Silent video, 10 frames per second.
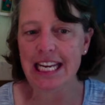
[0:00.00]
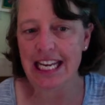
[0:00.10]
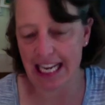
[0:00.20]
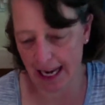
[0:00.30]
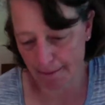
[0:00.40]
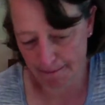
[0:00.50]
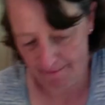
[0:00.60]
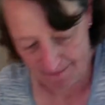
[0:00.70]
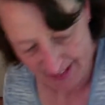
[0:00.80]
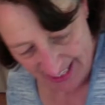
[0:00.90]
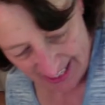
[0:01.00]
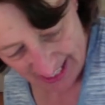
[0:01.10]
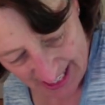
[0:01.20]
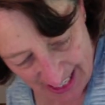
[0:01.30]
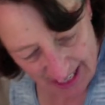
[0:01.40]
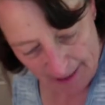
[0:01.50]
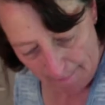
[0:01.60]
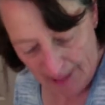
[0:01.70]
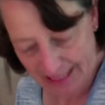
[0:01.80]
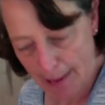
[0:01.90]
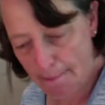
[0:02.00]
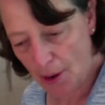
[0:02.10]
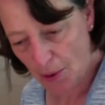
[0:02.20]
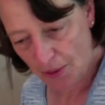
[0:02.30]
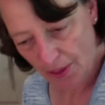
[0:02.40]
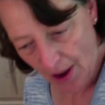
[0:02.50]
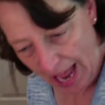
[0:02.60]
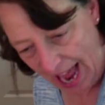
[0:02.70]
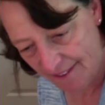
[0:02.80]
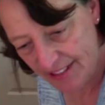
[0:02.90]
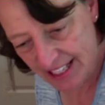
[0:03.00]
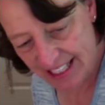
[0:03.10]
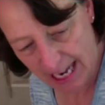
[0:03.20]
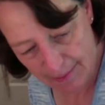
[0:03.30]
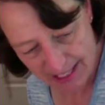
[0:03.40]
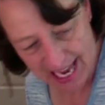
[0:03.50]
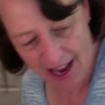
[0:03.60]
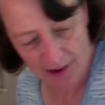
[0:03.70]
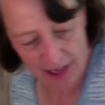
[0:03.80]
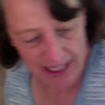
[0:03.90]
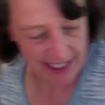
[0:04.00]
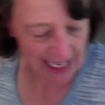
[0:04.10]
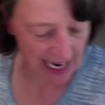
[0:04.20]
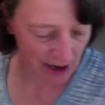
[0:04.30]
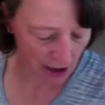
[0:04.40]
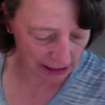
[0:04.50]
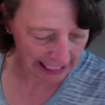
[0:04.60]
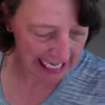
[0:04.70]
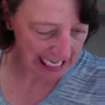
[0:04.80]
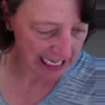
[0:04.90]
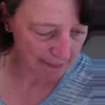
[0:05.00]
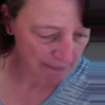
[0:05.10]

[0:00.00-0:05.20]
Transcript: E. But they both have the same sound and are Lee.